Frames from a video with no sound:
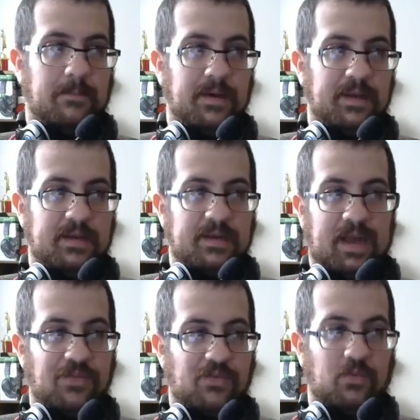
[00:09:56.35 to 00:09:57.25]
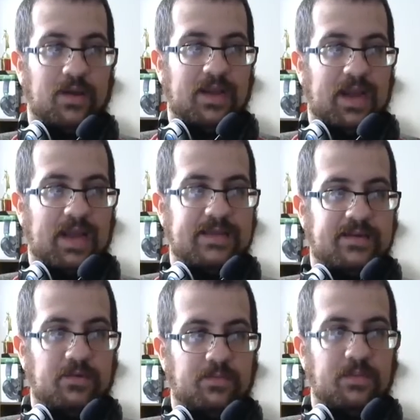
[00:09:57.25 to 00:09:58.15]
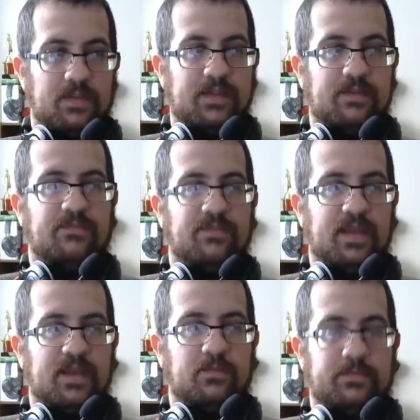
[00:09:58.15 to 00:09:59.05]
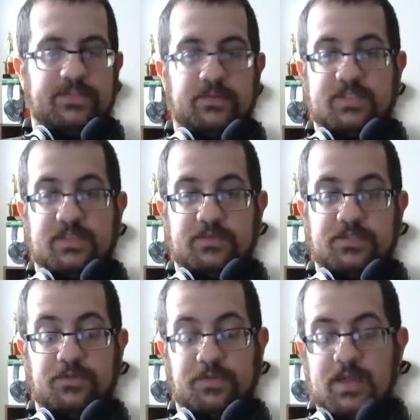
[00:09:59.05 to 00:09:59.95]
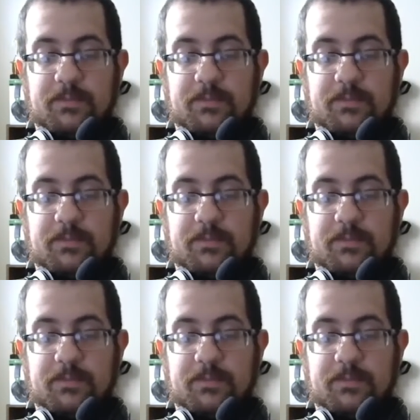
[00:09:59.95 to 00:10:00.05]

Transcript: But either way, I do believe that Russo is telling the truth.